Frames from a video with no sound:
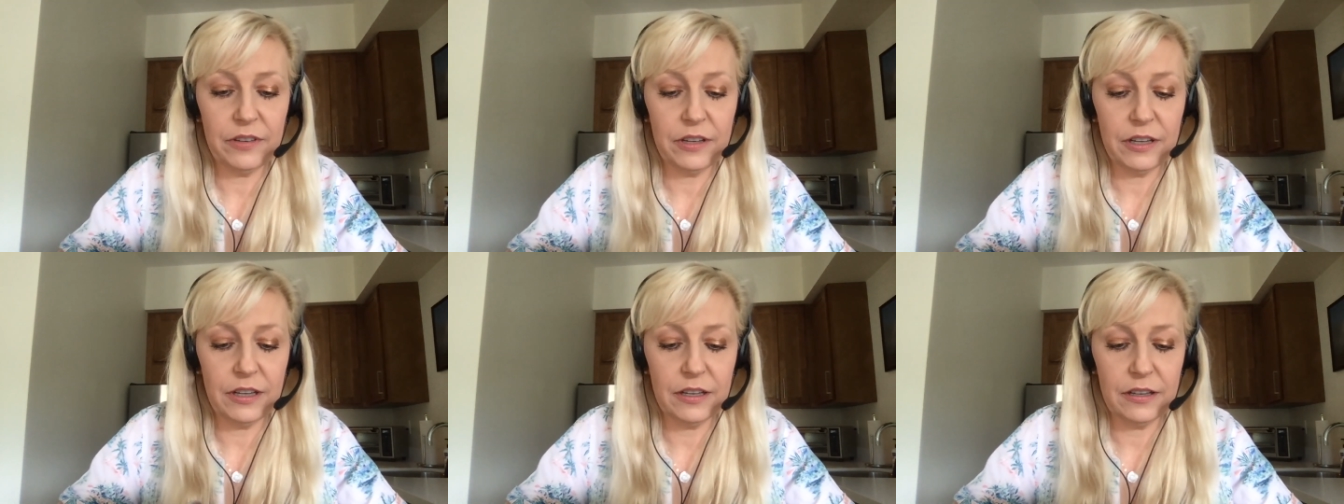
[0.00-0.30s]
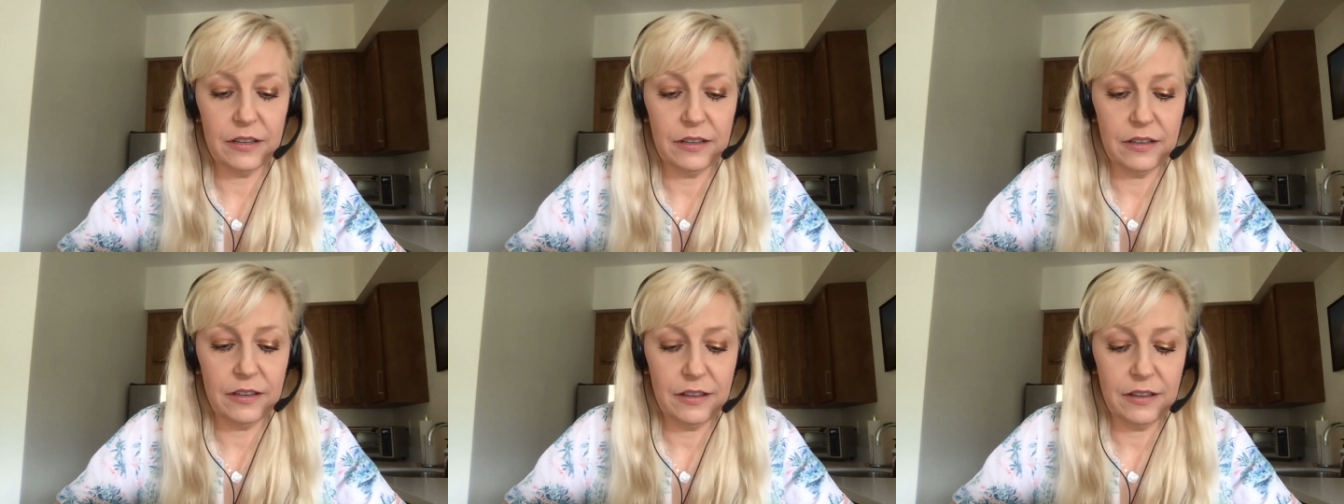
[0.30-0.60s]
if he
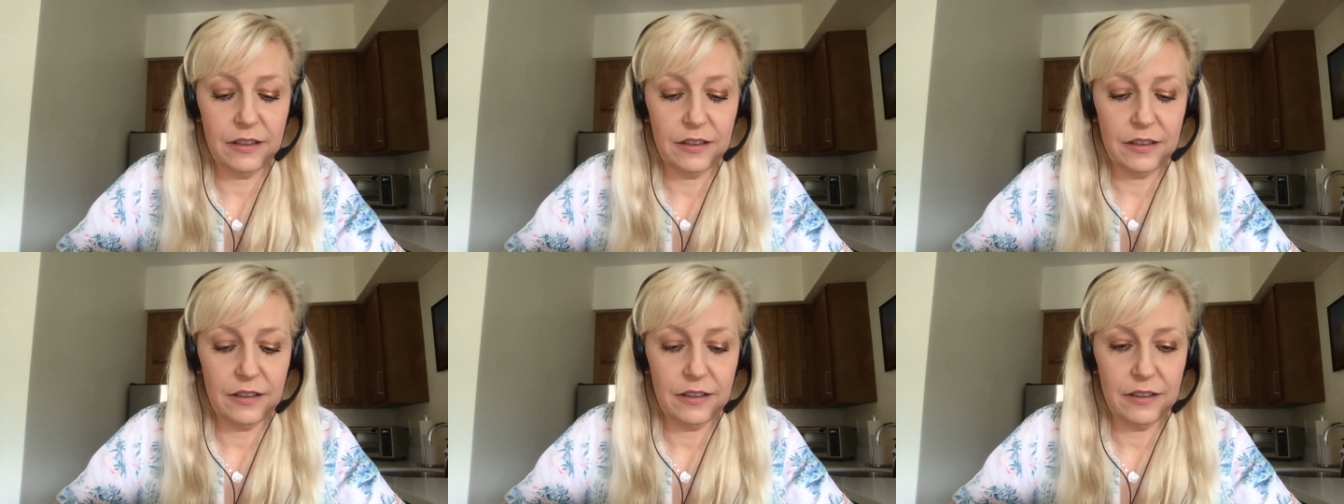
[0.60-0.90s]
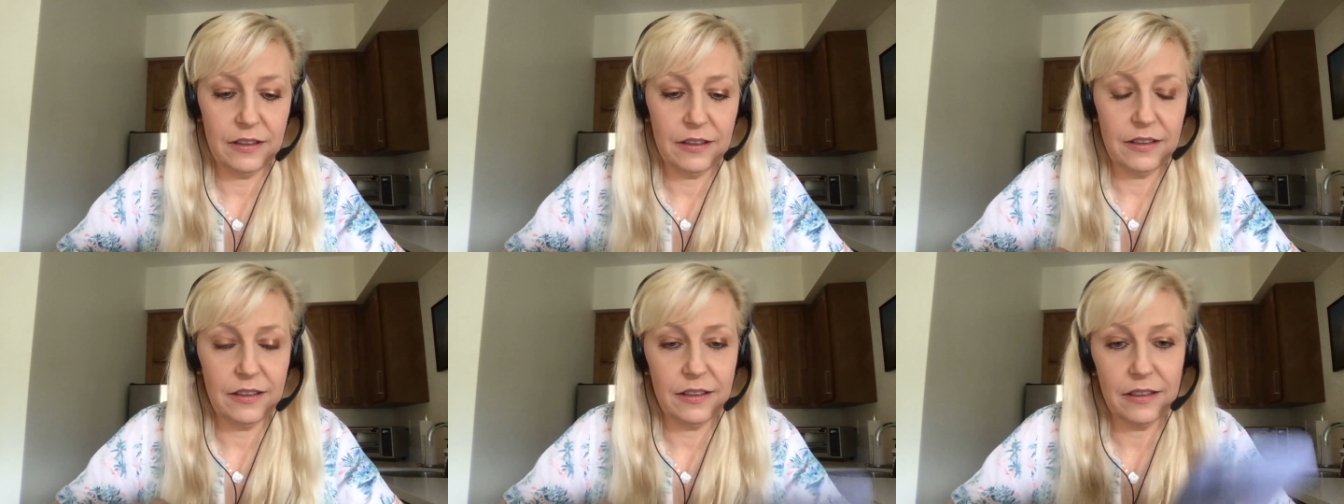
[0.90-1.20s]
can.
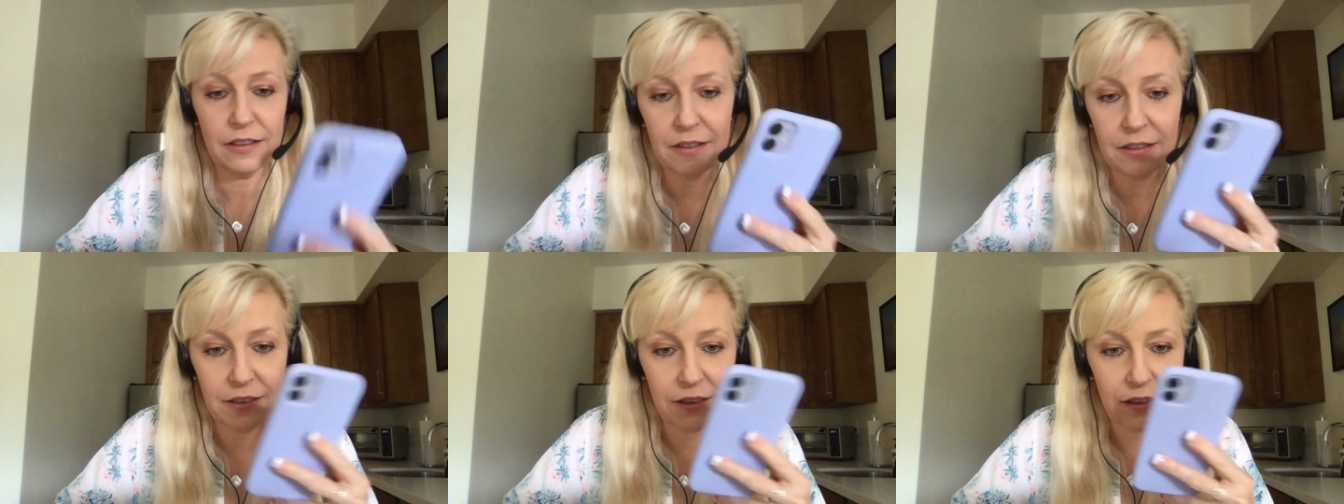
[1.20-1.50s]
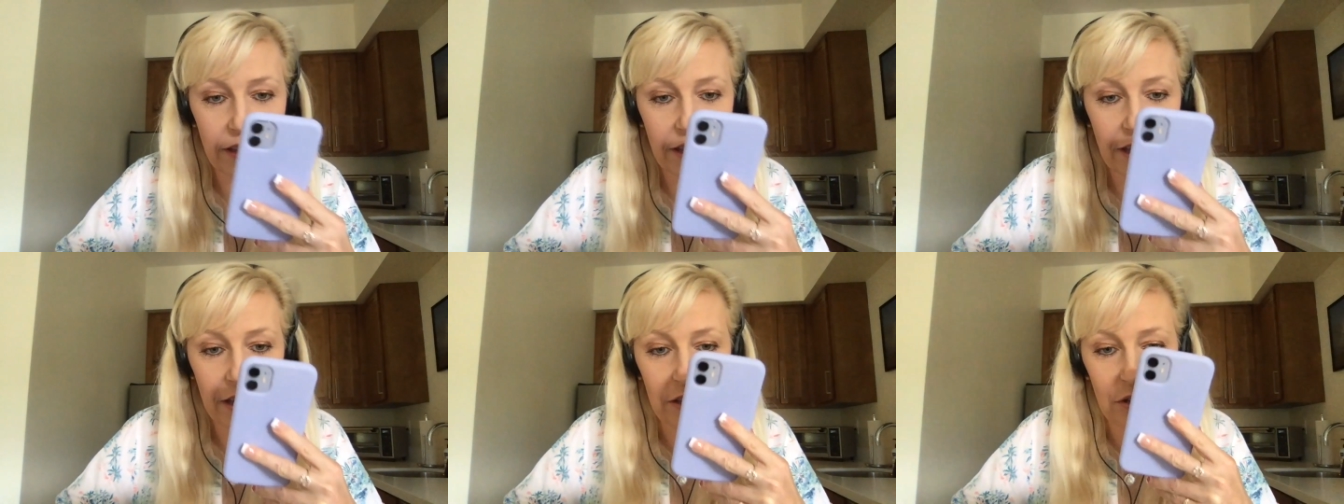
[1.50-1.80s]

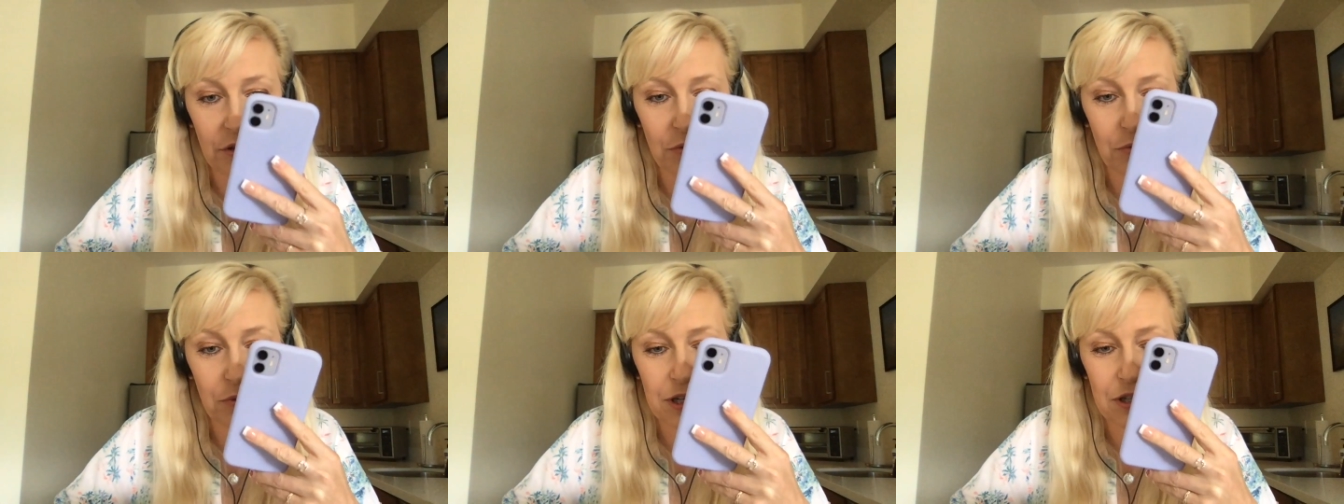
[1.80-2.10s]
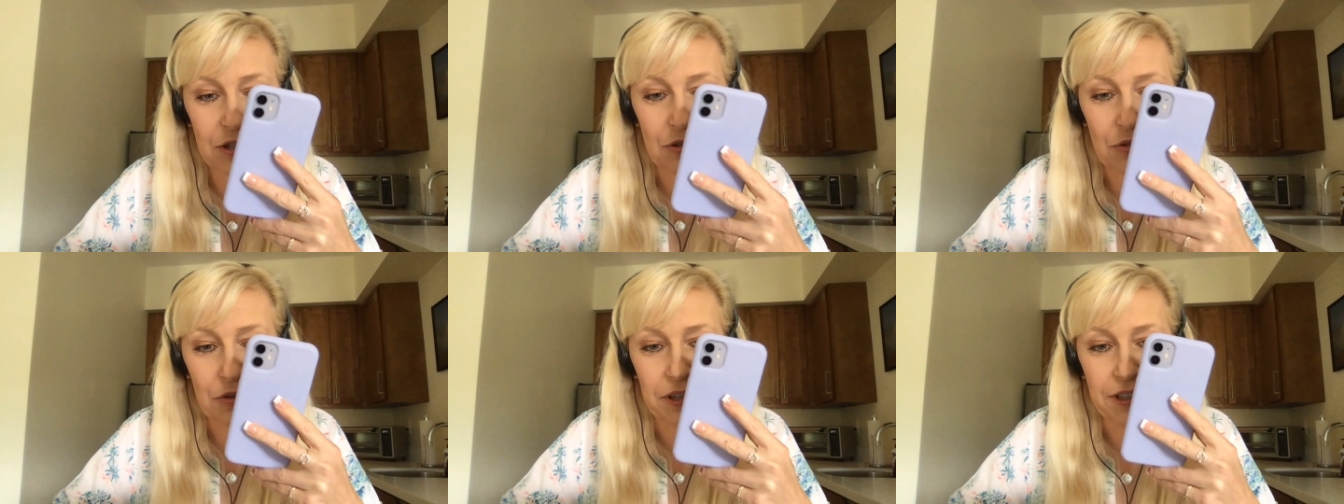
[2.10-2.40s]
Can you
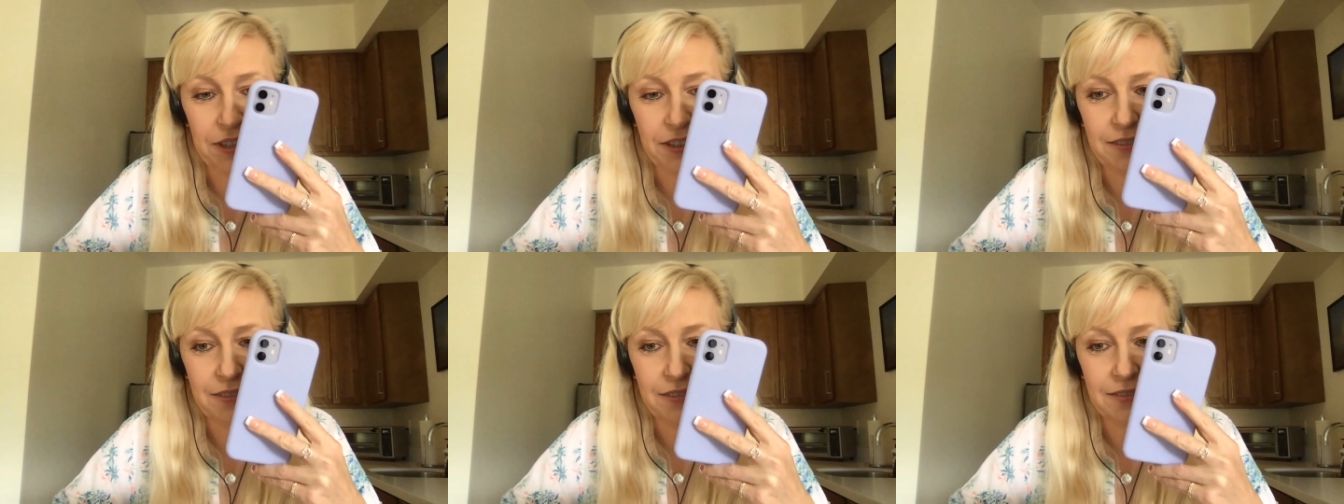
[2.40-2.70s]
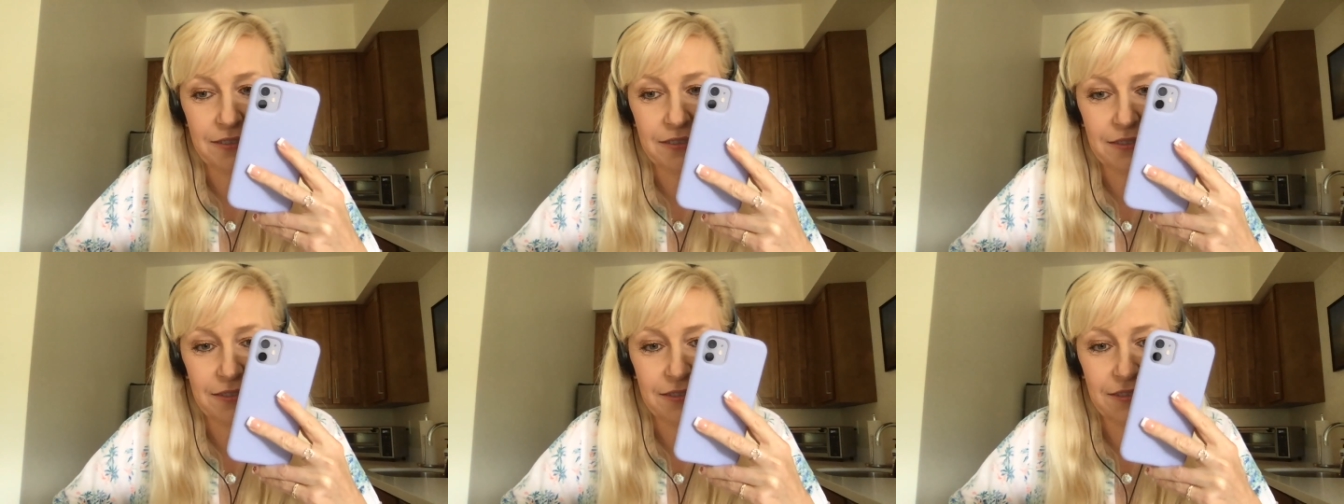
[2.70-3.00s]

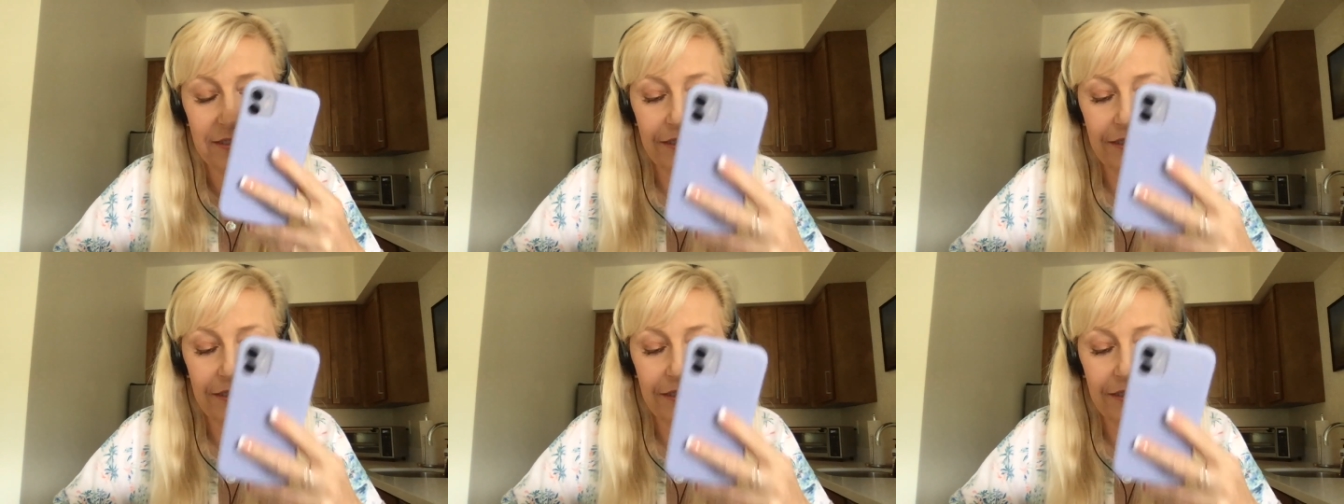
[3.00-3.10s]
rejoin?